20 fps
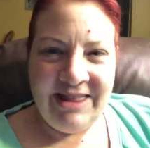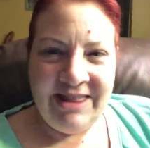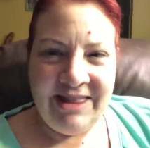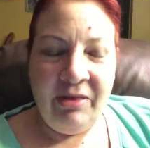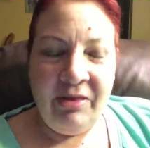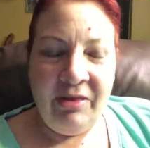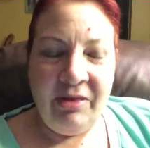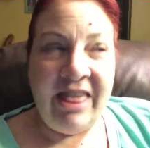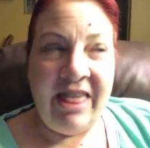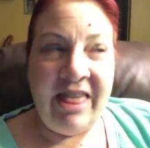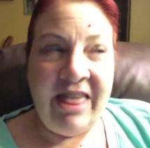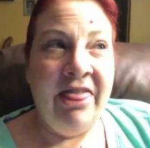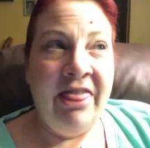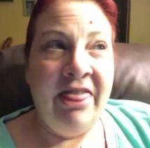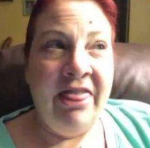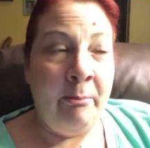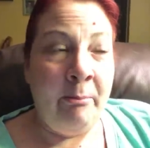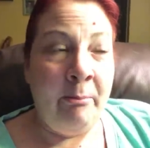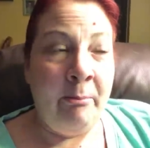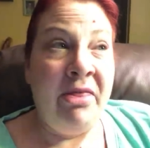That like
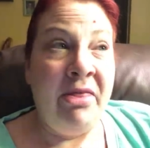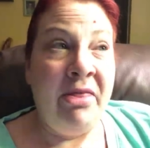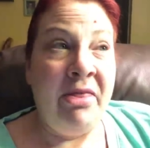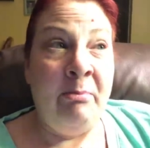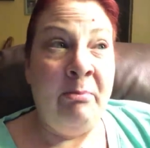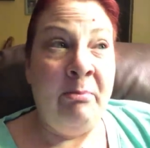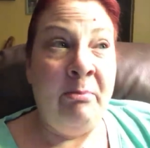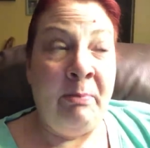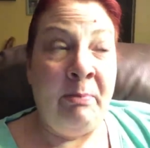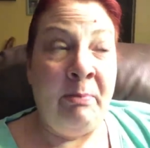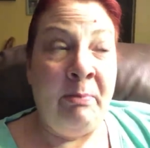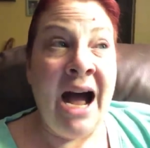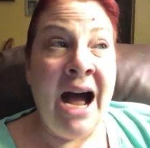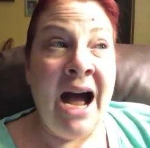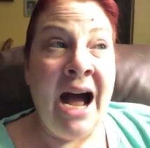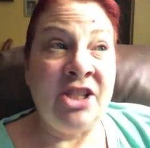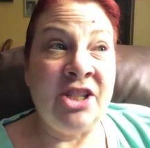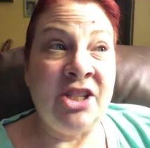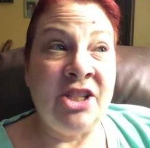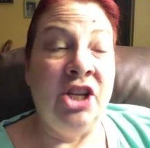the the
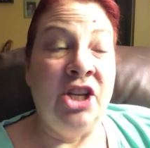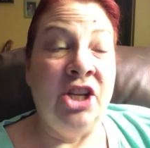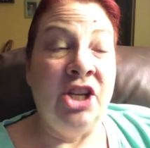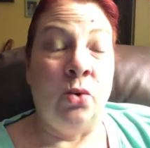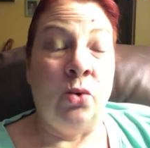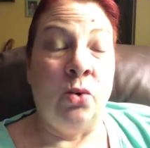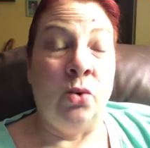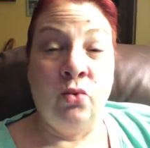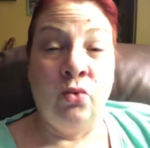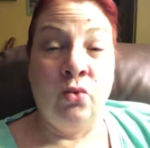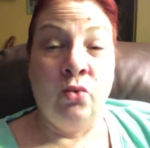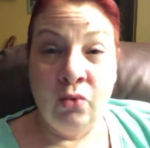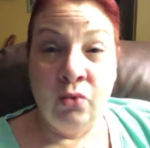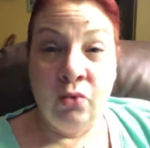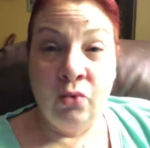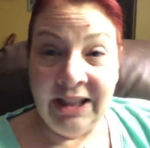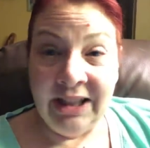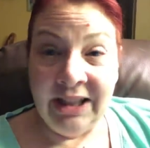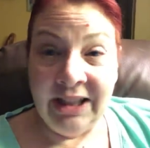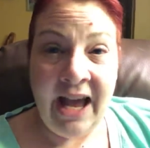box is
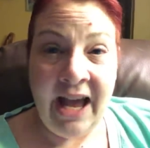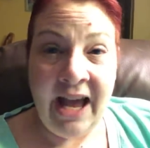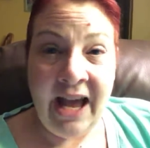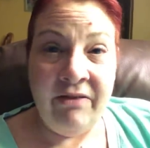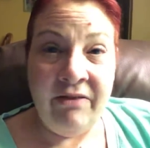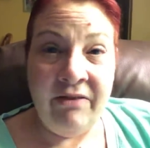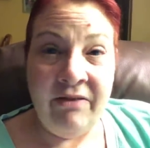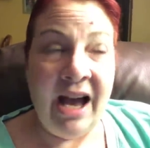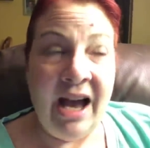really heavy.